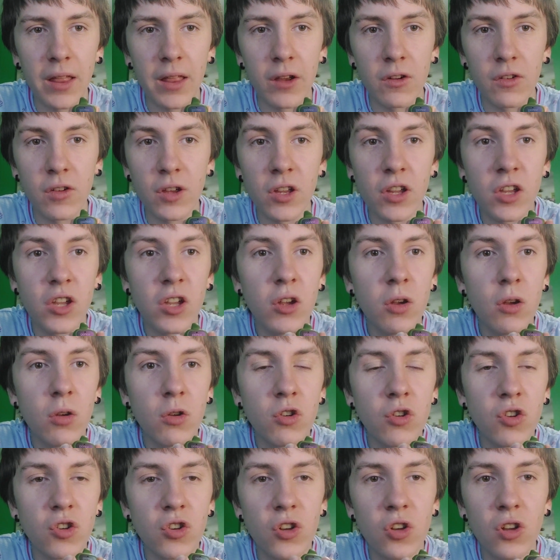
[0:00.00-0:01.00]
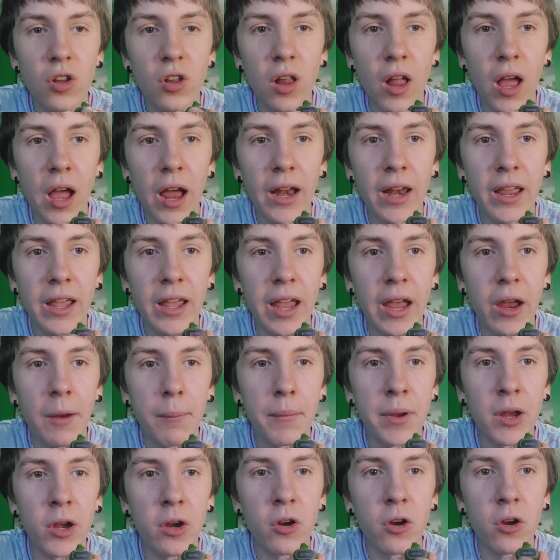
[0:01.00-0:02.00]
There's a huge sliding
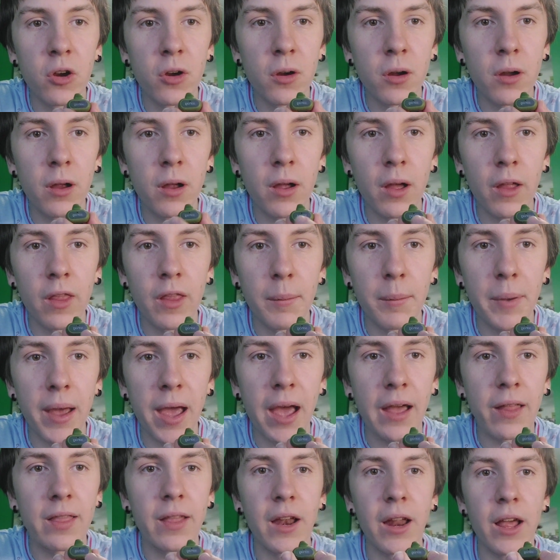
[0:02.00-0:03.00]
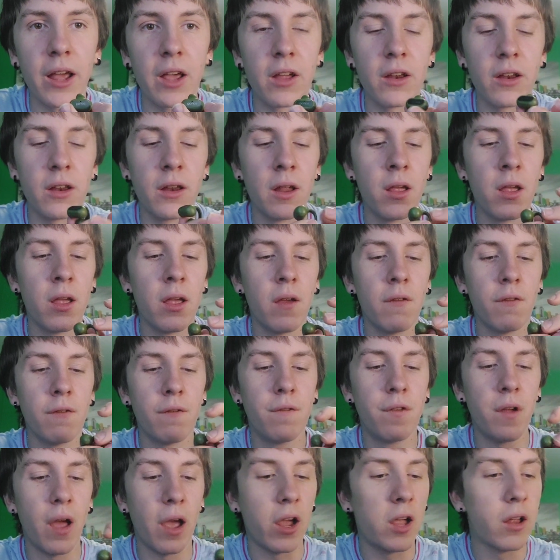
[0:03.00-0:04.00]
mirror on the back that I could
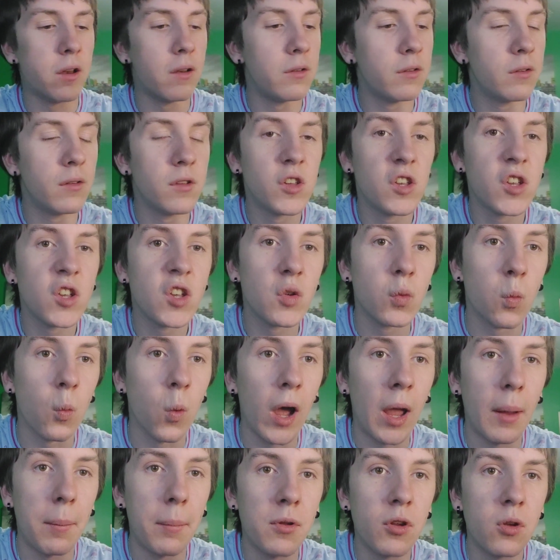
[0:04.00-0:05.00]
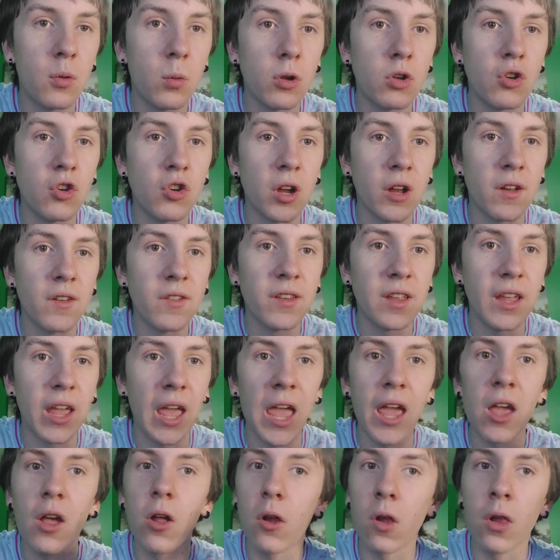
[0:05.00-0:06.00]
swipe to adjust the
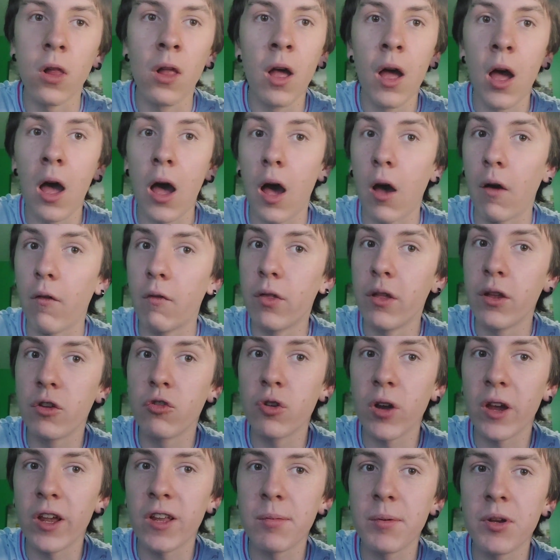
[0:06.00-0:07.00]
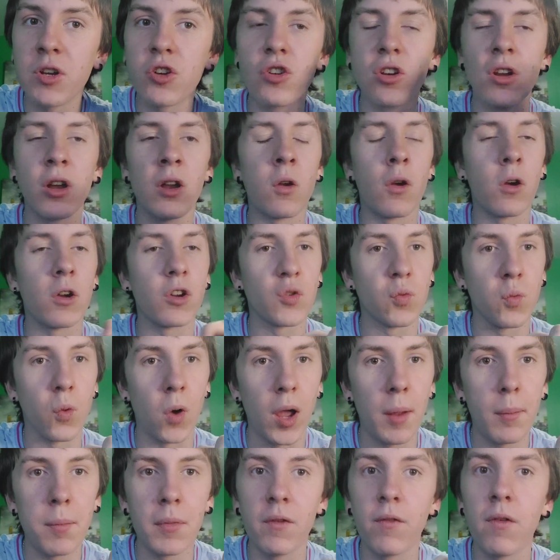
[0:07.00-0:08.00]
angle of the transmission or
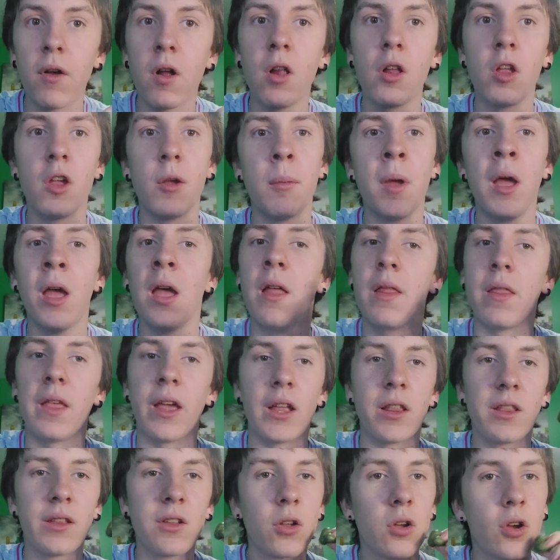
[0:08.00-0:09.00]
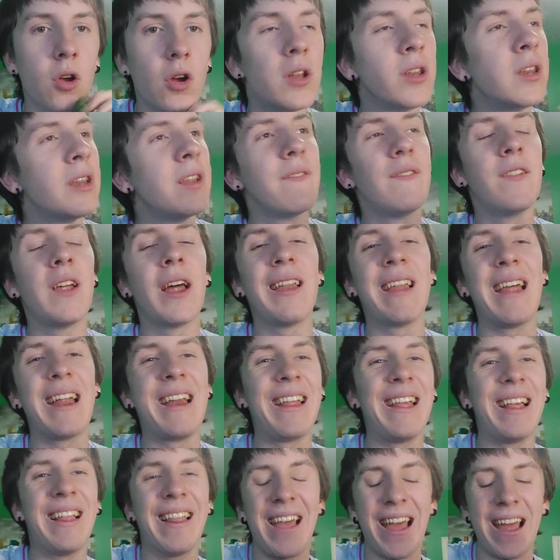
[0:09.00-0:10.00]
swipe the volume. They couldn't have done
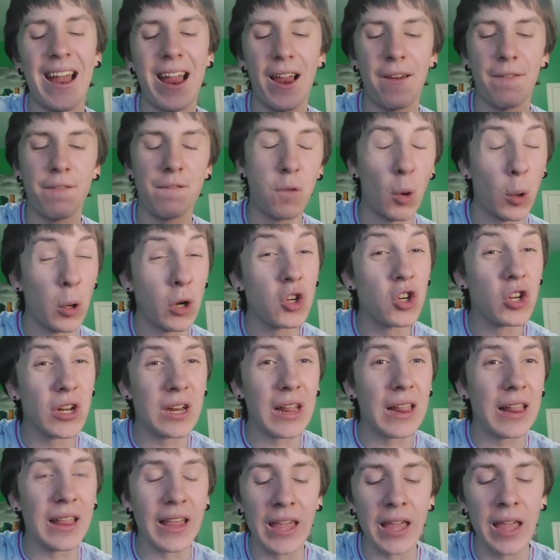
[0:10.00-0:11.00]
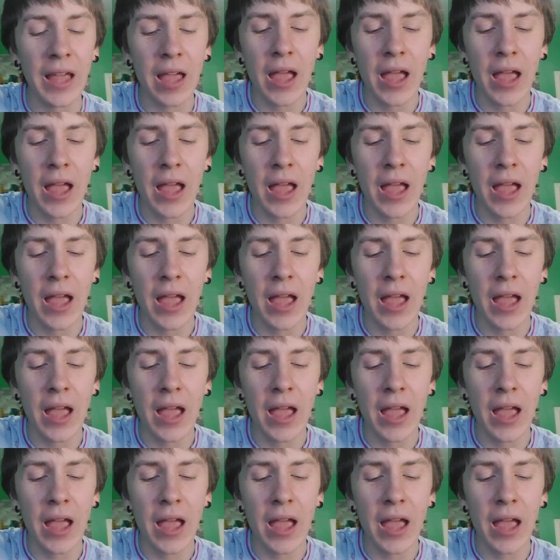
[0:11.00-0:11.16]
any of that, unfortunately.